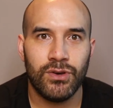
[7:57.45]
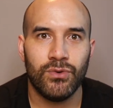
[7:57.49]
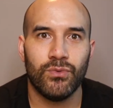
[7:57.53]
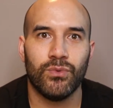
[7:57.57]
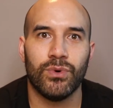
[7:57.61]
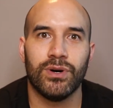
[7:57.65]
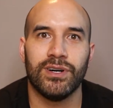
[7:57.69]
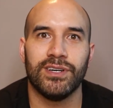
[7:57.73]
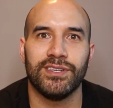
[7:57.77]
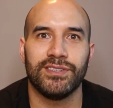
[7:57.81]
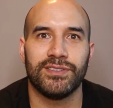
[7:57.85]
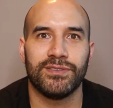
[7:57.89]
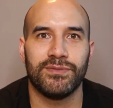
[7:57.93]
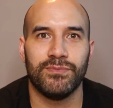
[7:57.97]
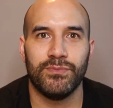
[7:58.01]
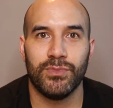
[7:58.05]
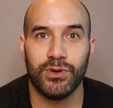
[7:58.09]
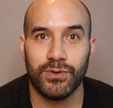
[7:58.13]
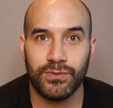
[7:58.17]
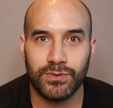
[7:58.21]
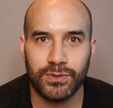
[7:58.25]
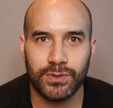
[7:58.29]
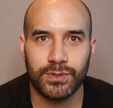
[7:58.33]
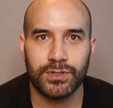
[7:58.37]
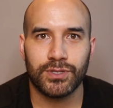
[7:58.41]
was
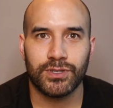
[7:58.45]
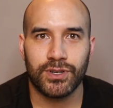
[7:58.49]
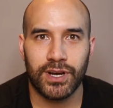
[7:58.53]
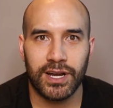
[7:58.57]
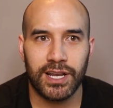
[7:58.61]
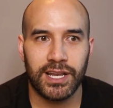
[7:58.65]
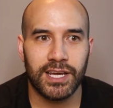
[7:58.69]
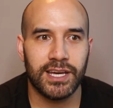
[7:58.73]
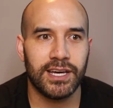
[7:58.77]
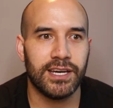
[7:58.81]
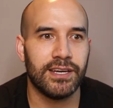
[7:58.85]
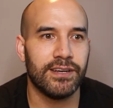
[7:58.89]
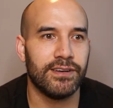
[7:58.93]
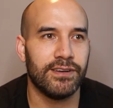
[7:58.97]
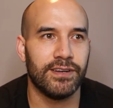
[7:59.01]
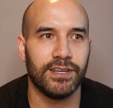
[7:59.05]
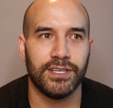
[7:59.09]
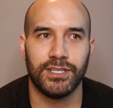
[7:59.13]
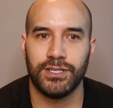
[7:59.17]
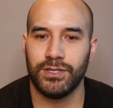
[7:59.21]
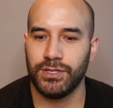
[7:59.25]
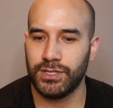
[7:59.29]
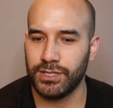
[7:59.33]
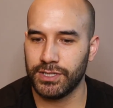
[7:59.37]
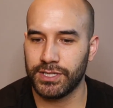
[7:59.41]
move to Australia
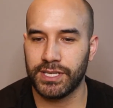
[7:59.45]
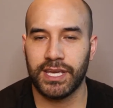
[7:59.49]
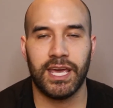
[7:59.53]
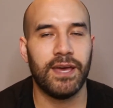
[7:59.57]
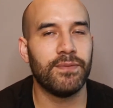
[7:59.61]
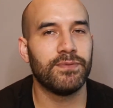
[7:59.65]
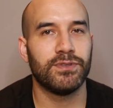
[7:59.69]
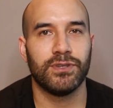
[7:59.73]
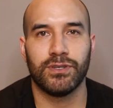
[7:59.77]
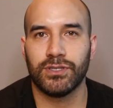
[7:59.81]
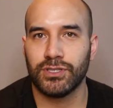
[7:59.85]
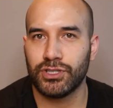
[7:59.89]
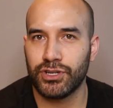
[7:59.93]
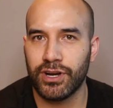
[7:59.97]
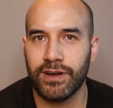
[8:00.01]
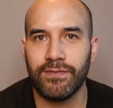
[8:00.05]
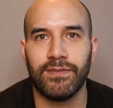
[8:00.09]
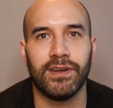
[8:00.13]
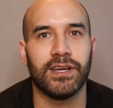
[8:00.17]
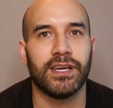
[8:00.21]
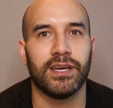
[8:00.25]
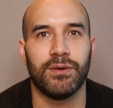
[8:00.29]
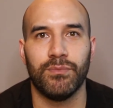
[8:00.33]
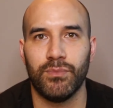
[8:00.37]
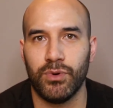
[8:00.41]
and just kept on
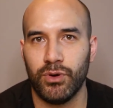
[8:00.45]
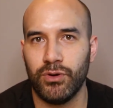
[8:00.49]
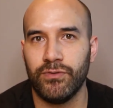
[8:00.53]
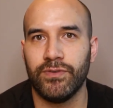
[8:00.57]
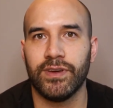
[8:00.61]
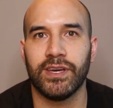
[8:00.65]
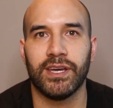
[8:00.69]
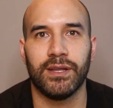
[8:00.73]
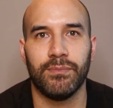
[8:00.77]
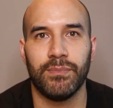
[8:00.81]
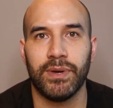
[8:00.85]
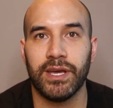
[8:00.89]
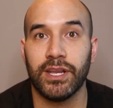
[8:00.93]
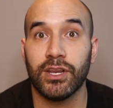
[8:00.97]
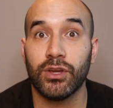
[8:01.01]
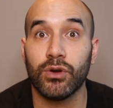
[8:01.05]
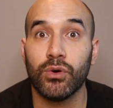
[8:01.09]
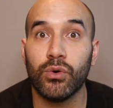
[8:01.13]
traveling and moving and meeting